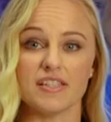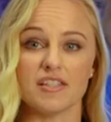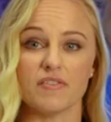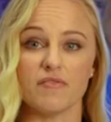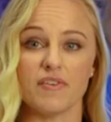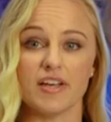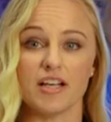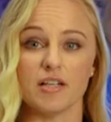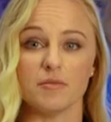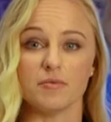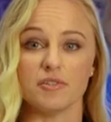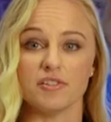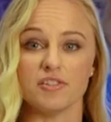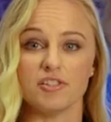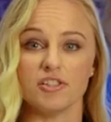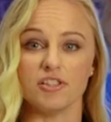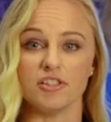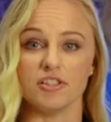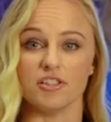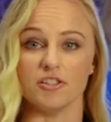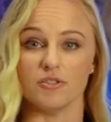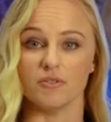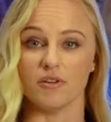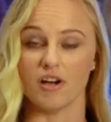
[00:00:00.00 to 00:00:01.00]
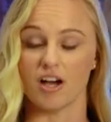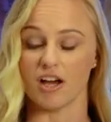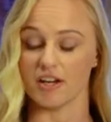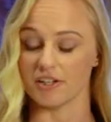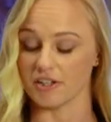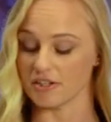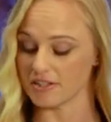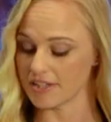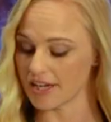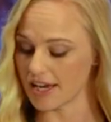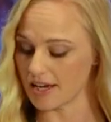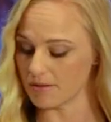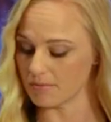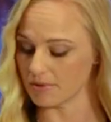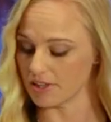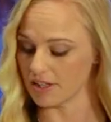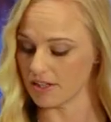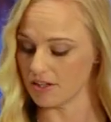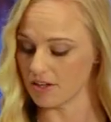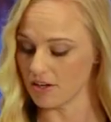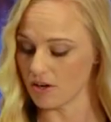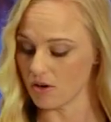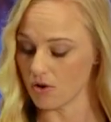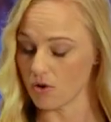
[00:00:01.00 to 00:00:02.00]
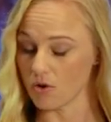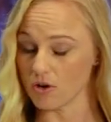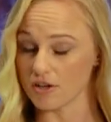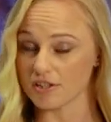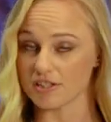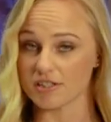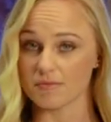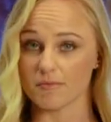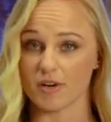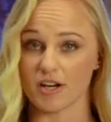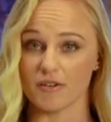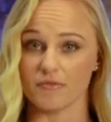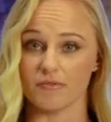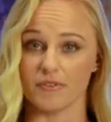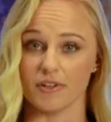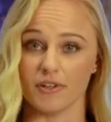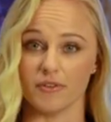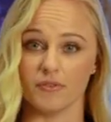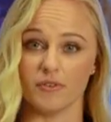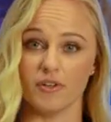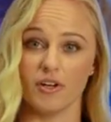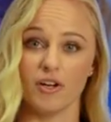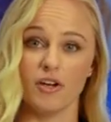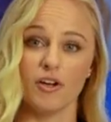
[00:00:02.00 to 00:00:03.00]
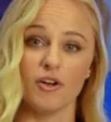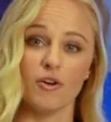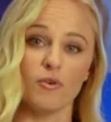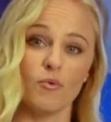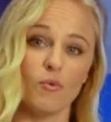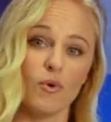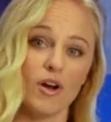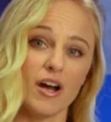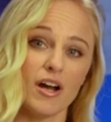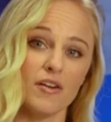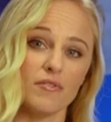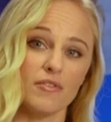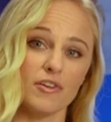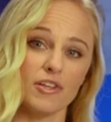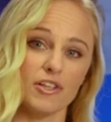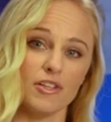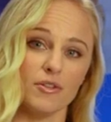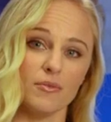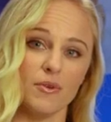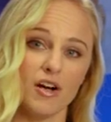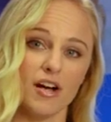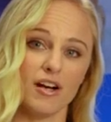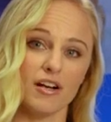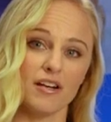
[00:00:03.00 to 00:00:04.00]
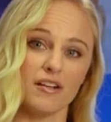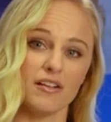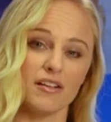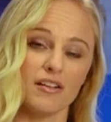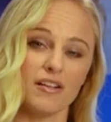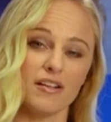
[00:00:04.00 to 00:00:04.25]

is available to you on your tablet or smartphone wherever you are.